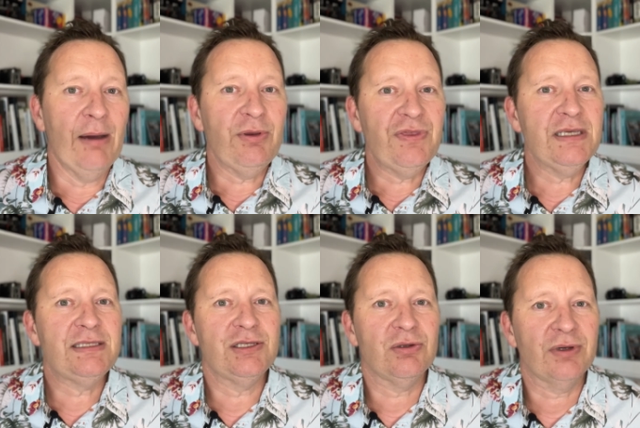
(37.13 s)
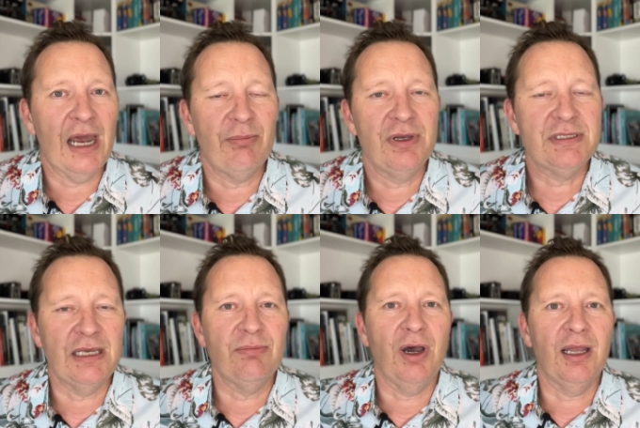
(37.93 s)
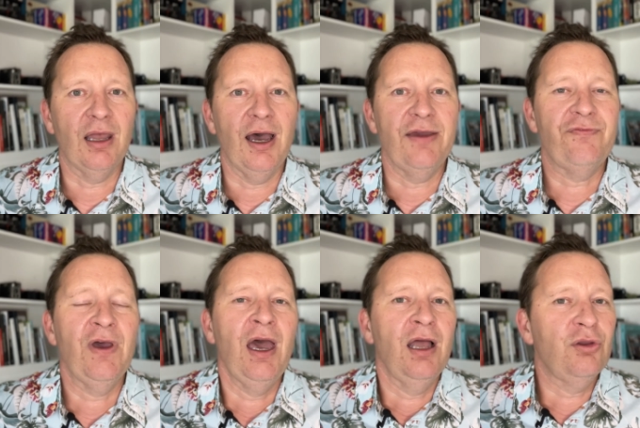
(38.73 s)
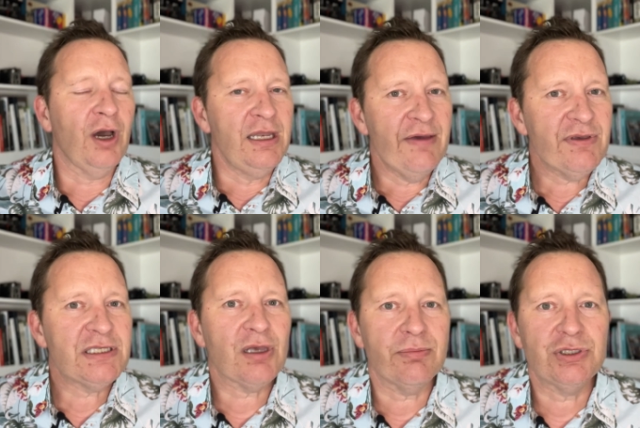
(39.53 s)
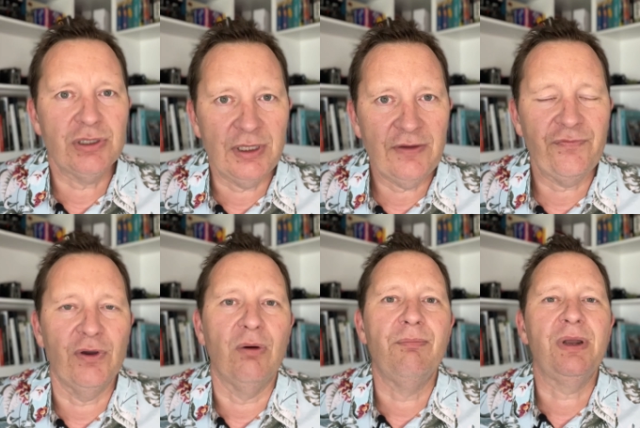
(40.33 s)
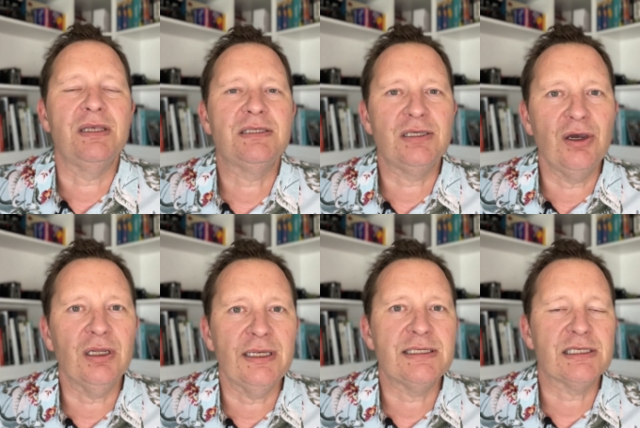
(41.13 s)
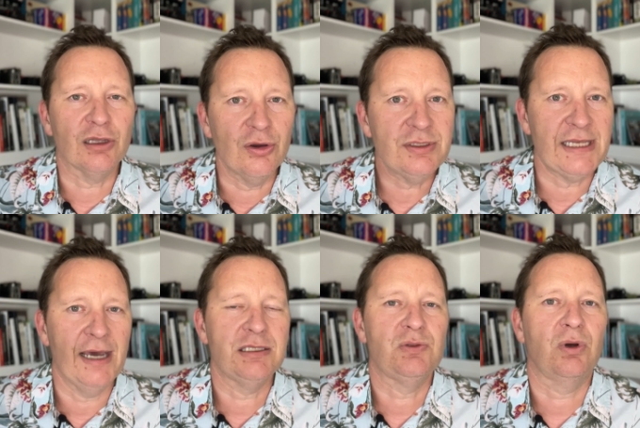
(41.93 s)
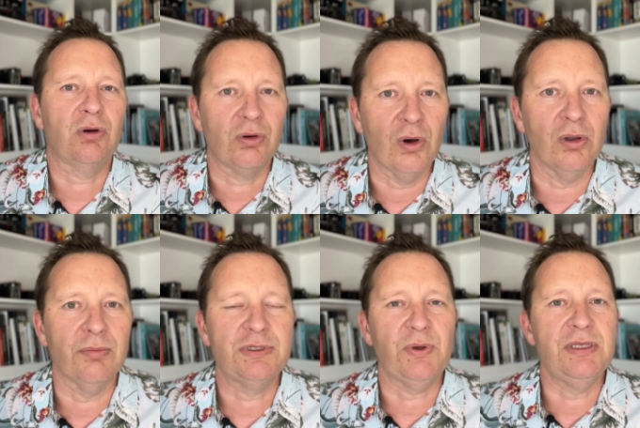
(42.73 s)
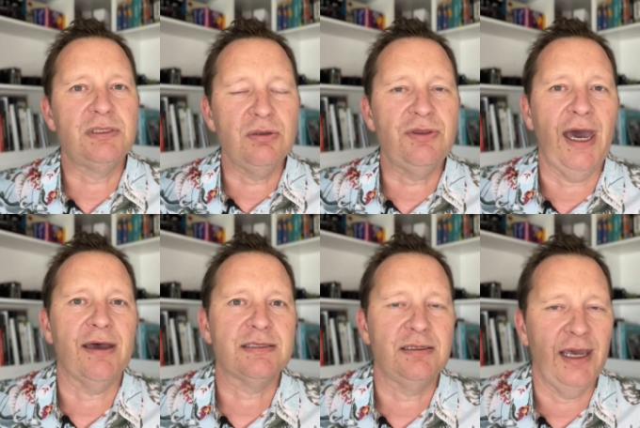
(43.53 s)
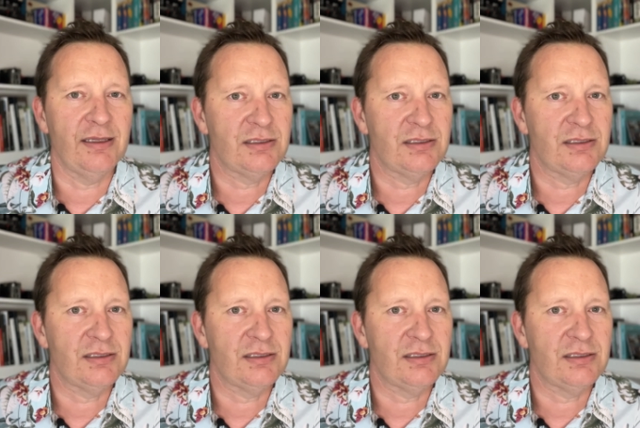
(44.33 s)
with these digital cameras in my life, look, I never stopped shooting film, but it certainly slowed down to a crawl between 2000 and